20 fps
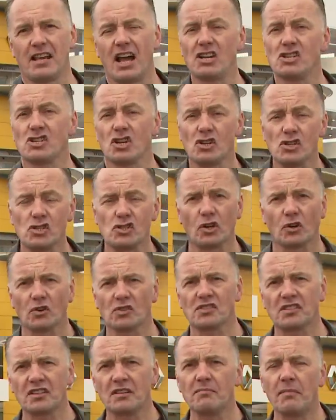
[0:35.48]
the engine.
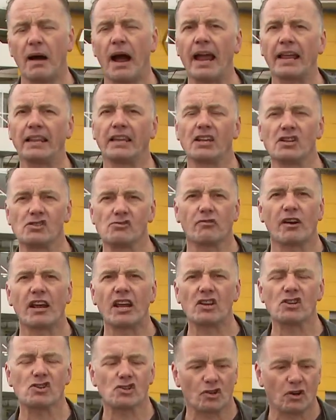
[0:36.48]
Does the mileage
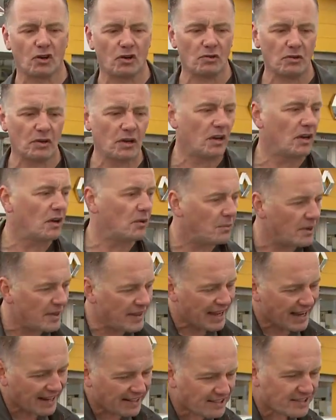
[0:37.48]
ring true with
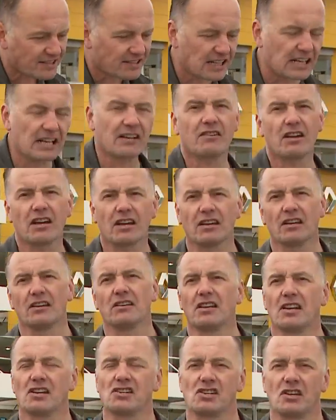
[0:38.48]
the exterior
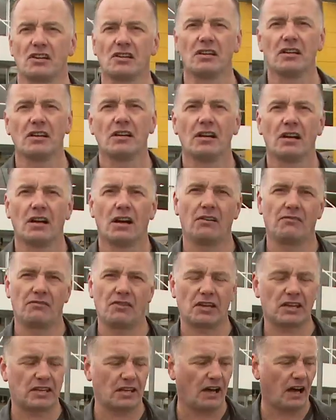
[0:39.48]
condition of
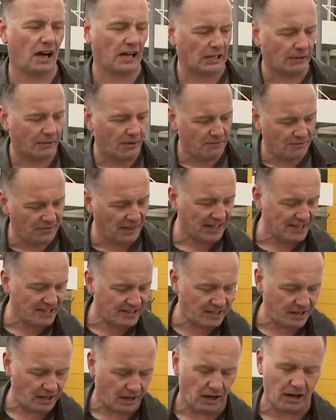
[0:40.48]
the car? Now, if this
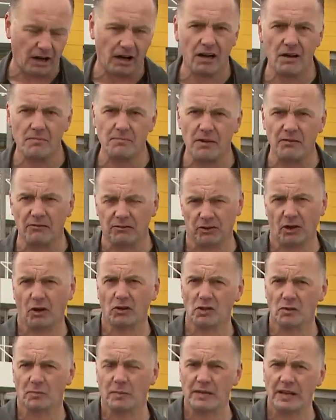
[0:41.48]
car had been
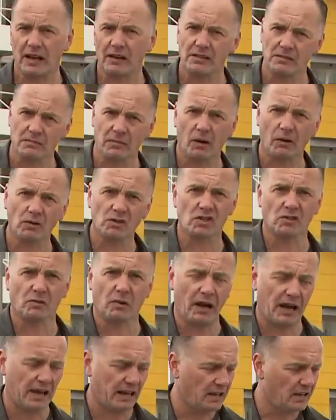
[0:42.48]
flogged up and down the
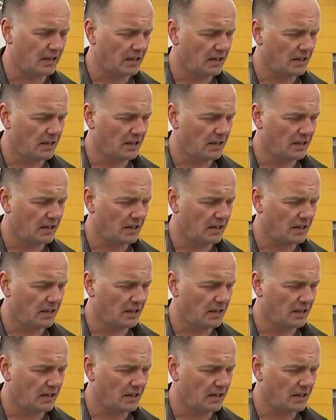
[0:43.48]
motorway